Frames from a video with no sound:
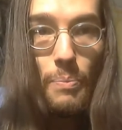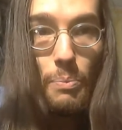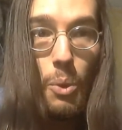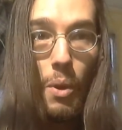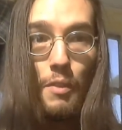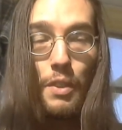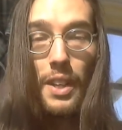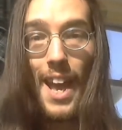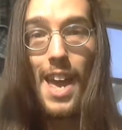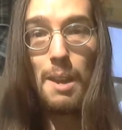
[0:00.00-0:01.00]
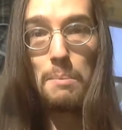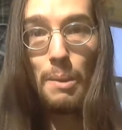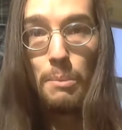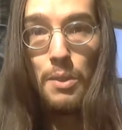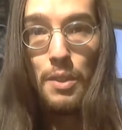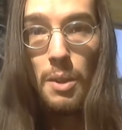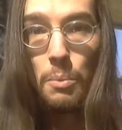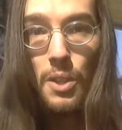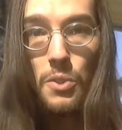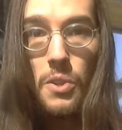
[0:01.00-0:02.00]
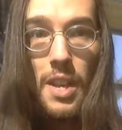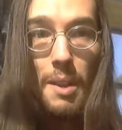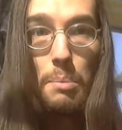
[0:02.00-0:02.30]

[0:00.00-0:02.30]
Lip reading: more of a gang member than he was